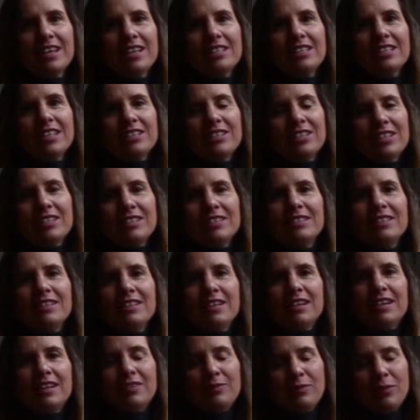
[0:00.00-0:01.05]
such as
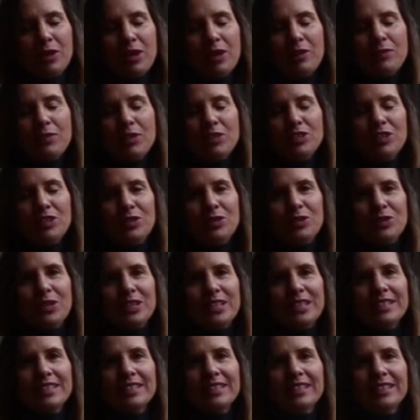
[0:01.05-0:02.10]
one-on-one -on -one
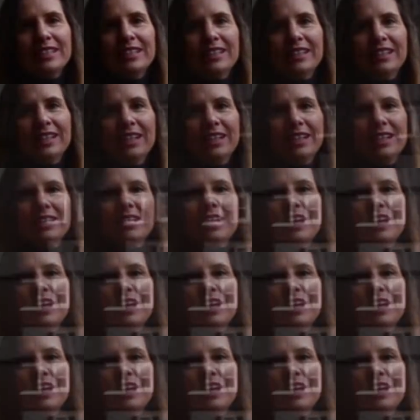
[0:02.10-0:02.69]
tutoring, in the